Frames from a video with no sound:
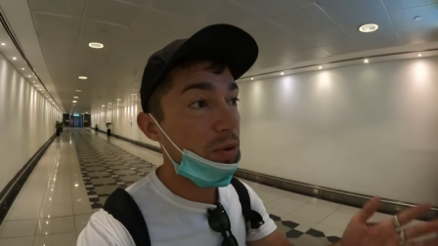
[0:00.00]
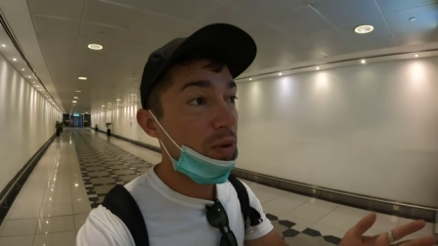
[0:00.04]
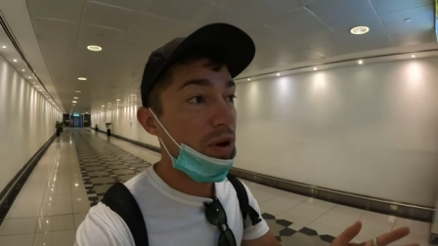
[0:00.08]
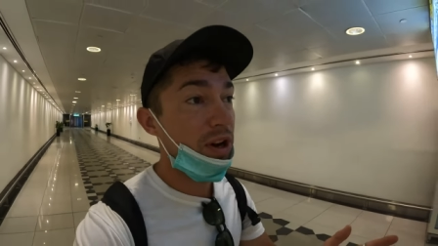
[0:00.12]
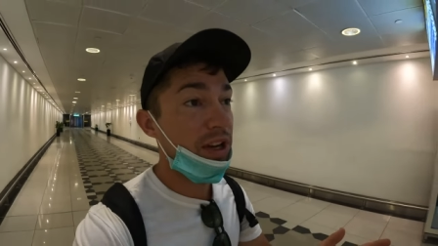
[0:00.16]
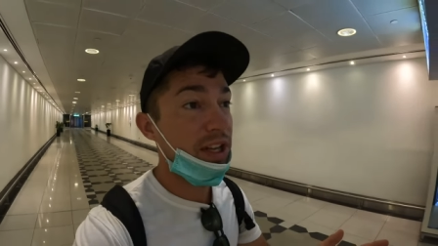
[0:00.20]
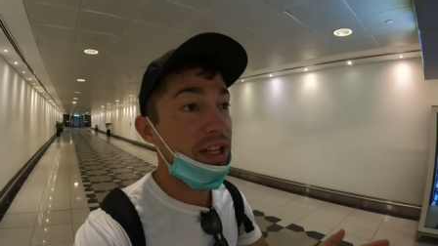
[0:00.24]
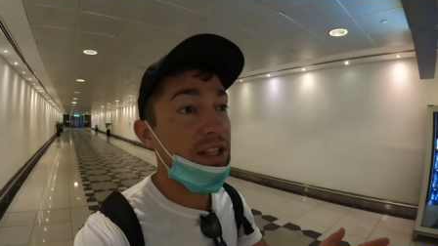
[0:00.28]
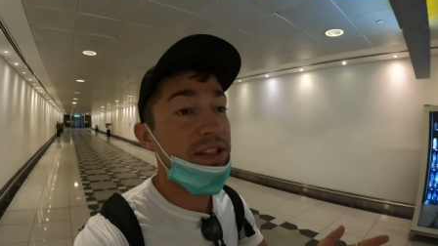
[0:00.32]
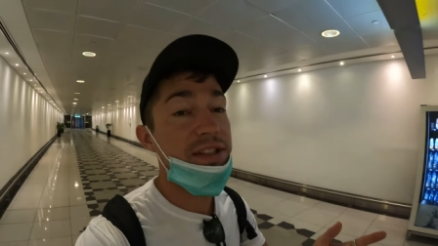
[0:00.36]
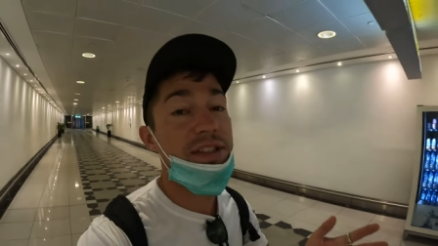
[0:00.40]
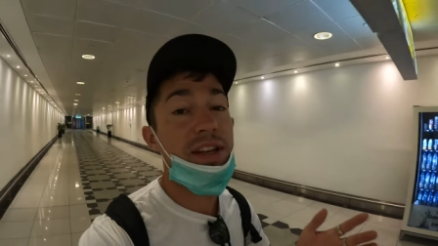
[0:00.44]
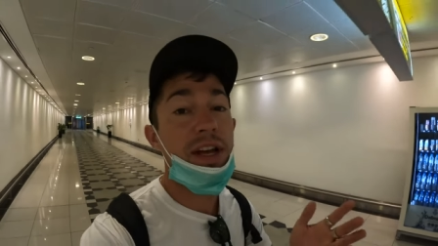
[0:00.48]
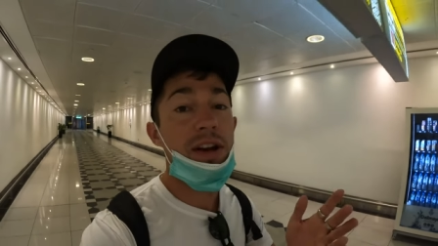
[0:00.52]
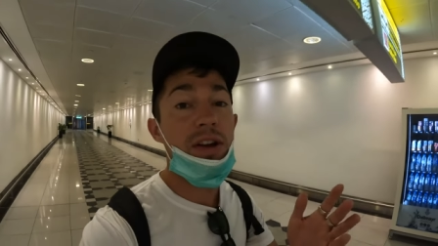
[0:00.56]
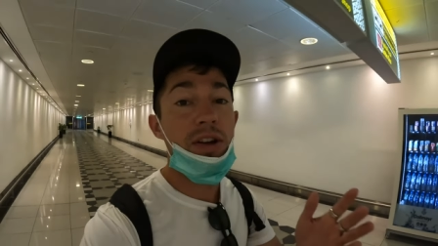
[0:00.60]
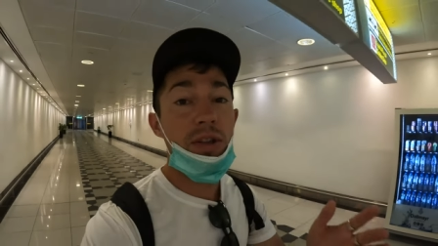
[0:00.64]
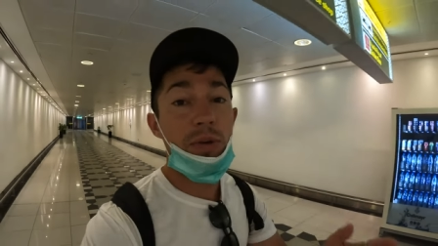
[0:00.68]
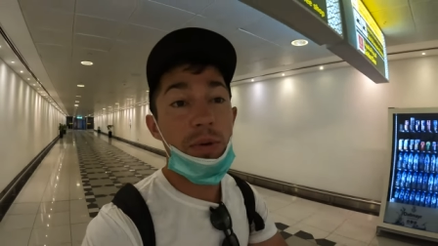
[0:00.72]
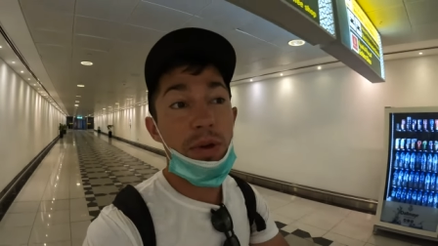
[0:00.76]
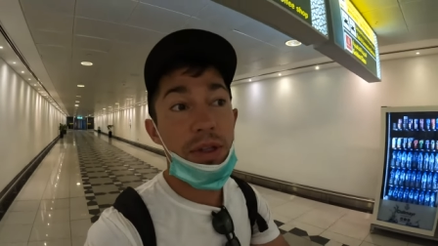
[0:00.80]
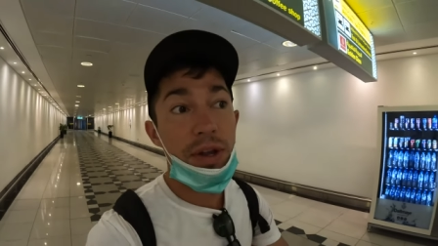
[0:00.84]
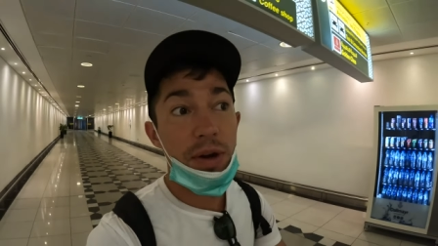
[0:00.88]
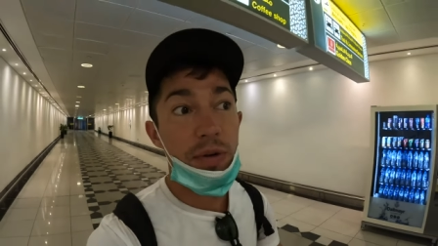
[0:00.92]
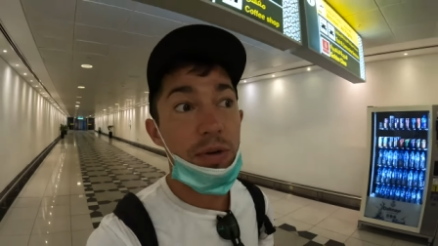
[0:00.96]
walk inside all
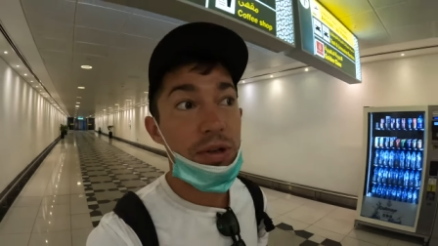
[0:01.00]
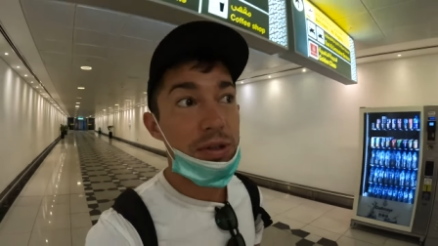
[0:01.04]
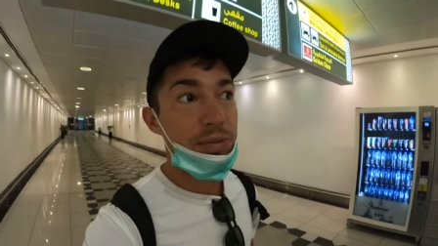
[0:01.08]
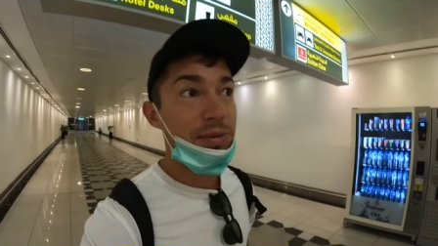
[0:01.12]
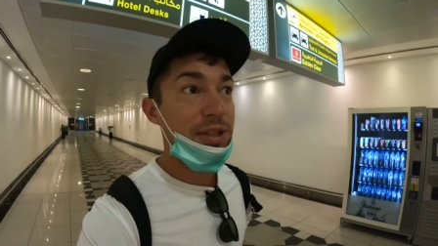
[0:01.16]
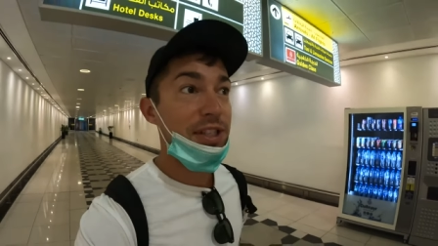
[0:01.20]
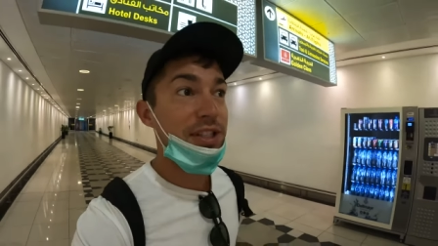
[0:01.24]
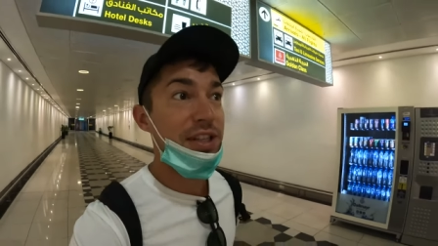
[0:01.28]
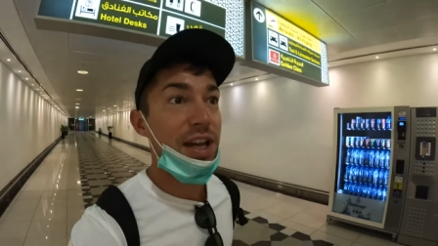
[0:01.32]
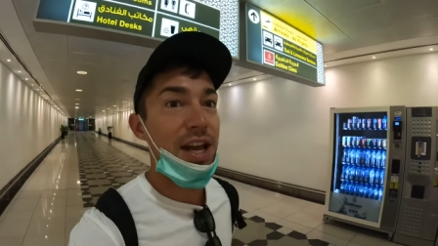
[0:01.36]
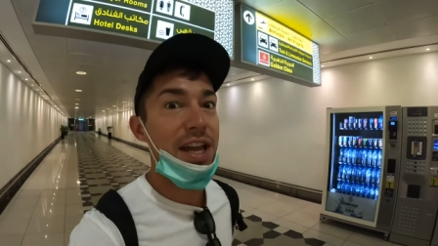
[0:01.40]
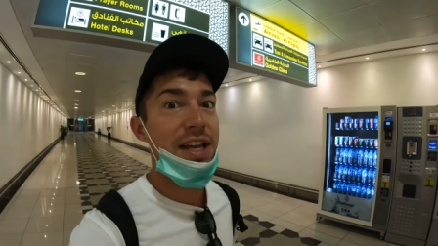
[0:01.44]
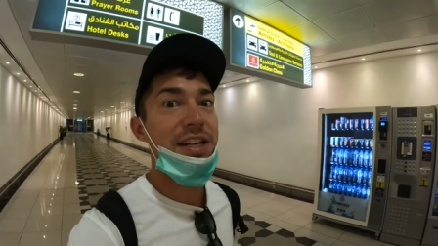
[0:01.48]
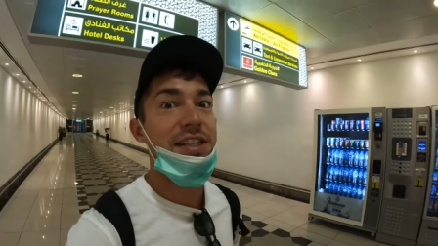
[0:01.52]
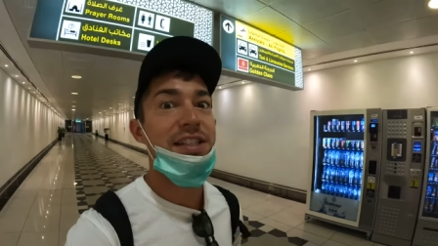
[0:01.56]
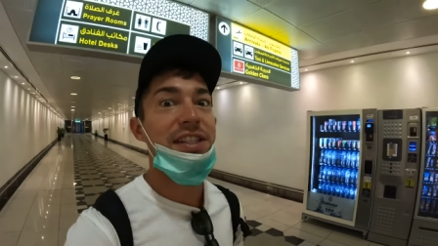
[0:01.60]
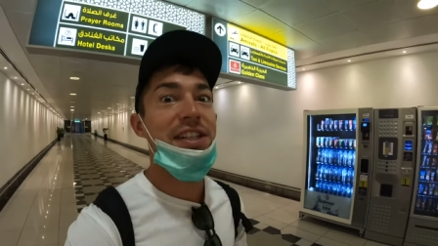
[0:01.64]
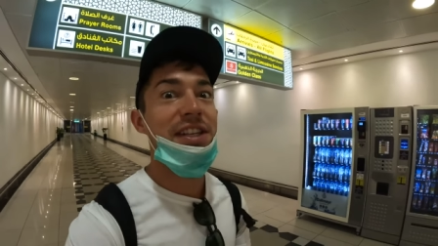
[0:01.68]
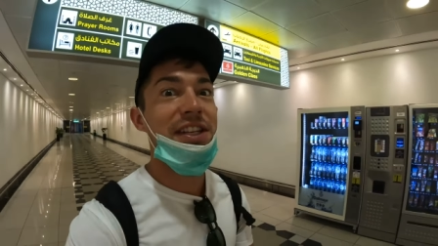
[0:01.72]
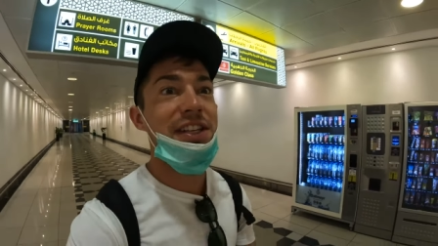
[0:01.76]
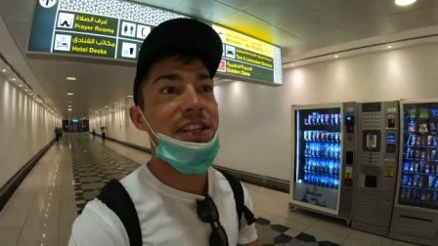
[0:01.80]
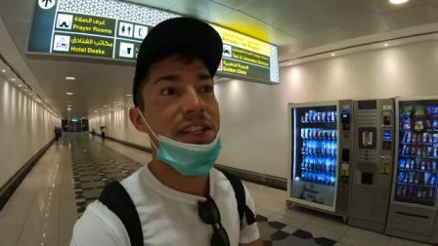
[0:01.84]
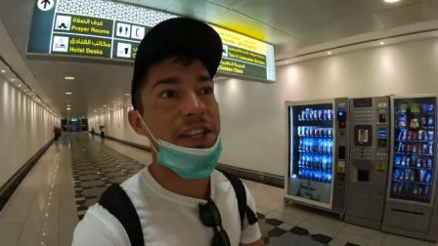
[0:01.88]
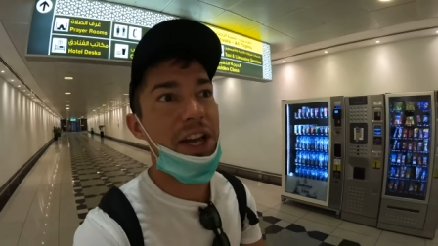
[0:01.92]
the way there, which means AC,